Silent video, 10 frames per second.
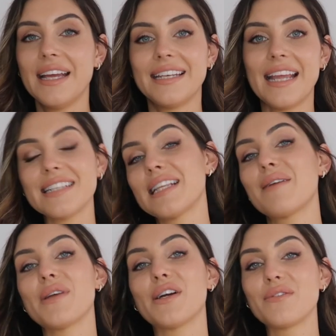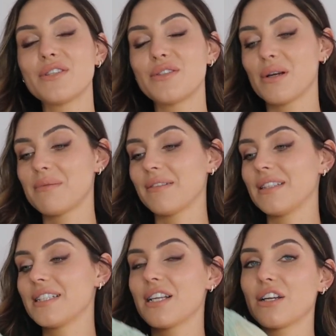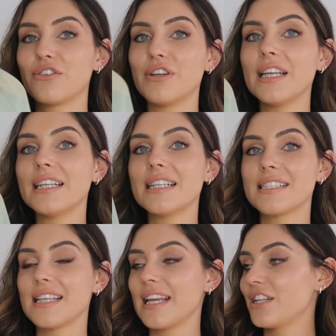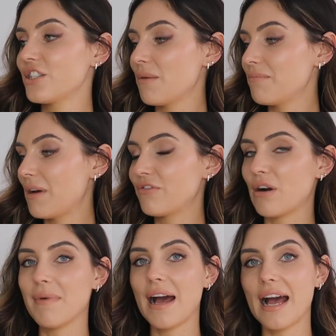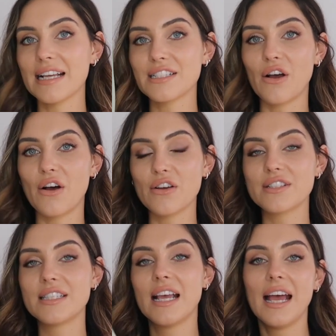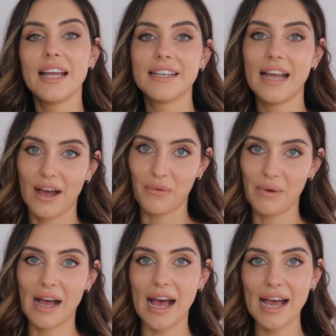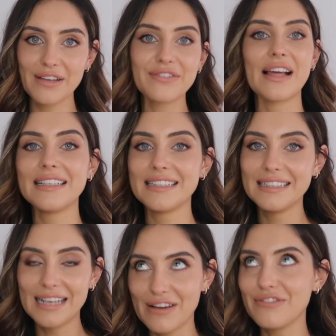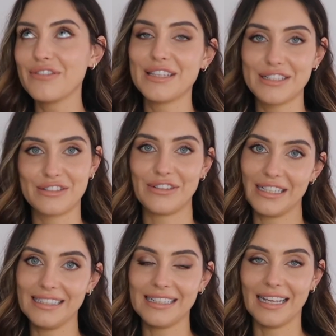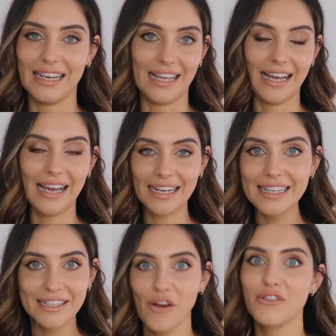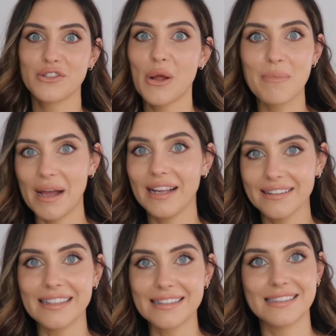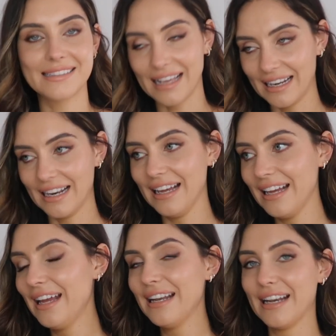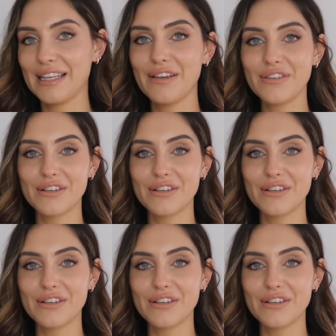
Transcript: Next up, we are going to talk about this green sage number from ASOS. Now, I fell in love with this green colour, and I cannot stop buying things this colour. Like if